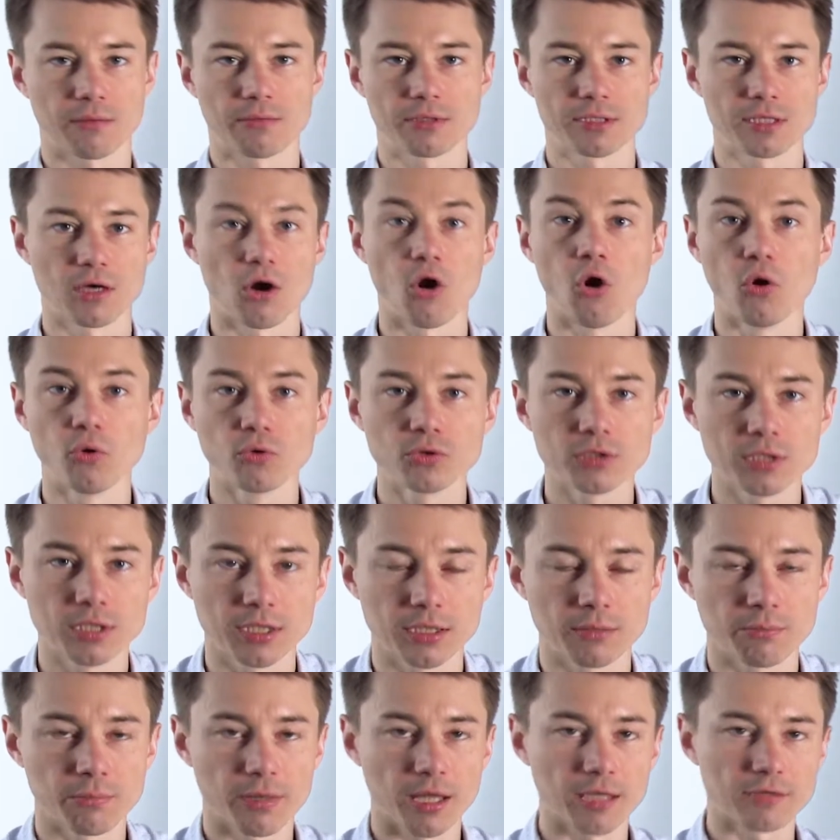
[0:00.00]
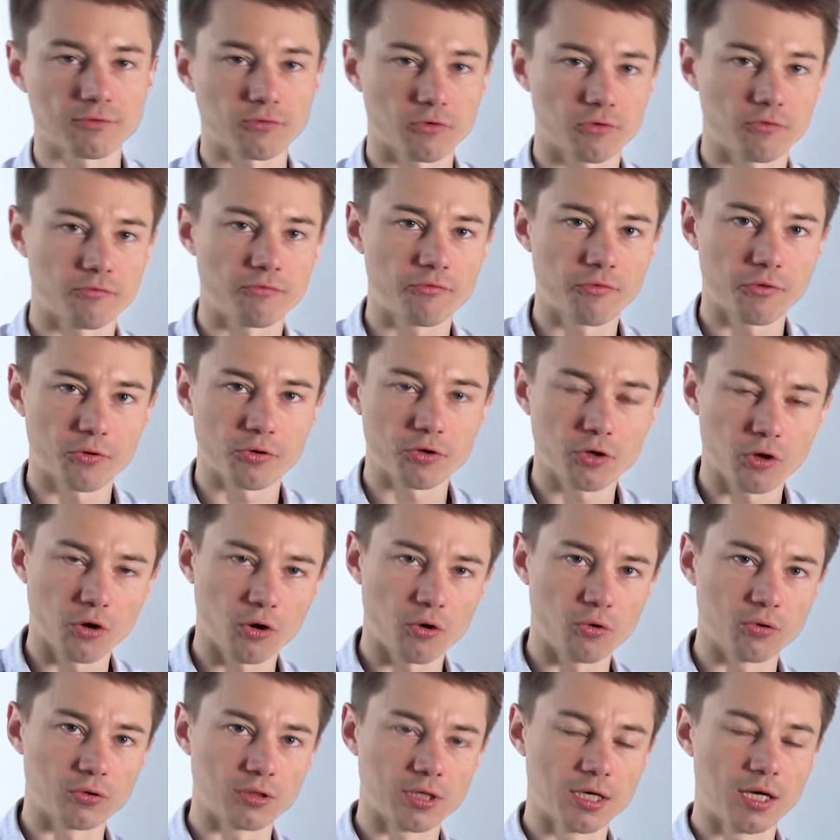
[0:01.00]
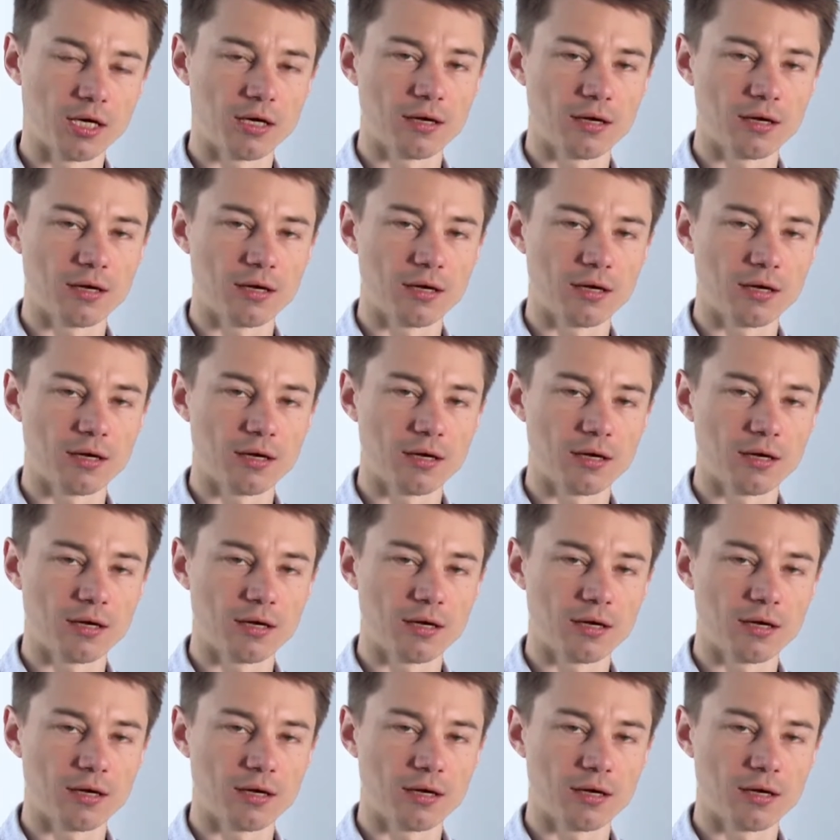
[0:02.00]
It's a hosting platform for code.